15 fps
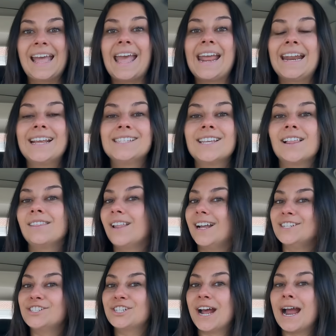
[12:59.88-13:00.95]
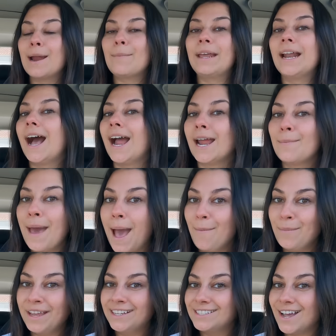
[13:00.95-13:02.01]
It is lunchtime and I am at
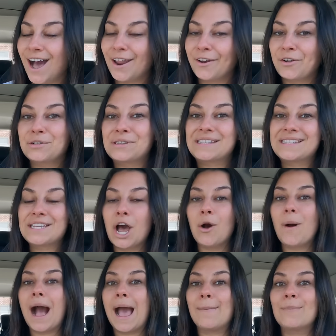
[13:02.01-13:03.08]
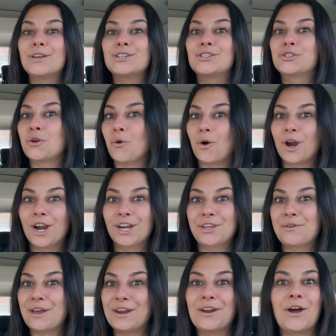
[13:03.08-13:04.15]
McDonald's, so I'm sure you
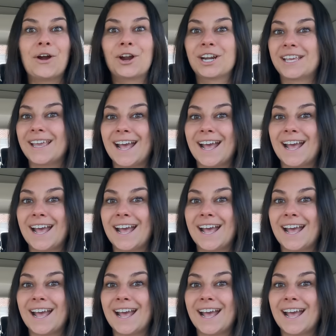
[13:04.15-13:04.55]
can already